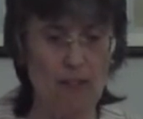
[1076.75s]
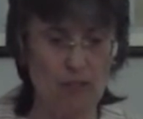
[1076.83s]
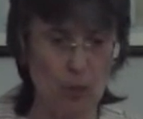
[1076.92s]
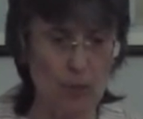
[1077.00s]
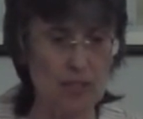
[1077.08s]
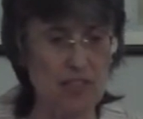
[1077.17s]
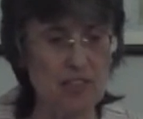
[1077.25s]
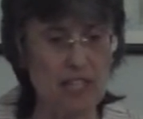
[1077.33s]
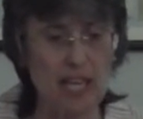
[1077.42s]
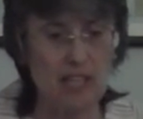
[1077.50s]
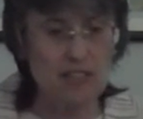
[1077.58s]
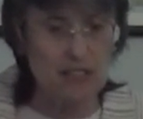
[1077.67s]
So in this
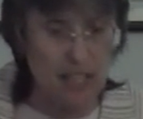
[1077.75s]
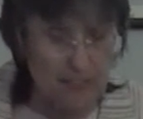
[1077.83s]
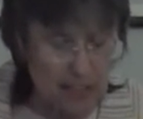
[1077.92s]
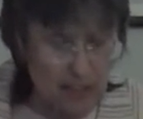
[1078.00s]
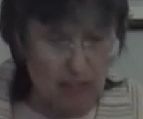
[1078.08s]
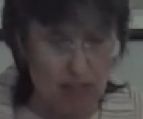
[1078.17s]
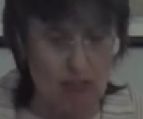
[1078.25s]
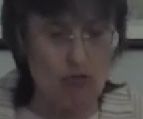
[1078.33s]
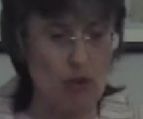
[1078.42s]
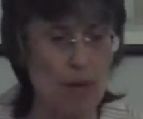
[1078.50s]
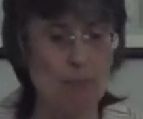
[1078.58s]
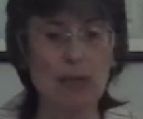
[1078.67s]
case, I think this is
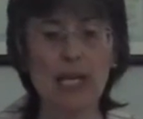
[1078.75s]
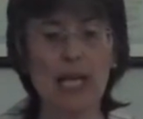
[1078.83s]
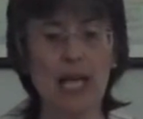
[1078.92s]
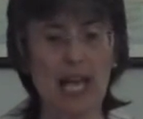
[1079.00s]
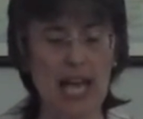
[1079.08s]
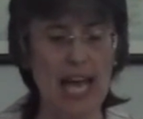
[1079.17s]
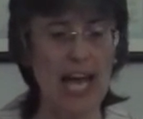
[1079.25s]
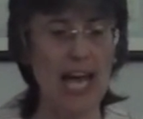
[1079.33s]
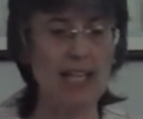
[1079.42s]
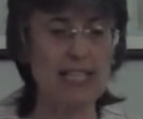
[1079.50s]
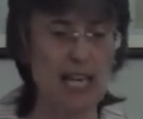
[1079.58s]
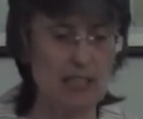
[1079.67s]
Trim,
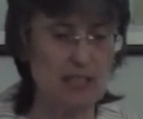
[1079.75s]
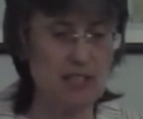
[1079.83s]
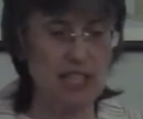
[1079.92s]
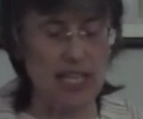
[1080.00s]
yes,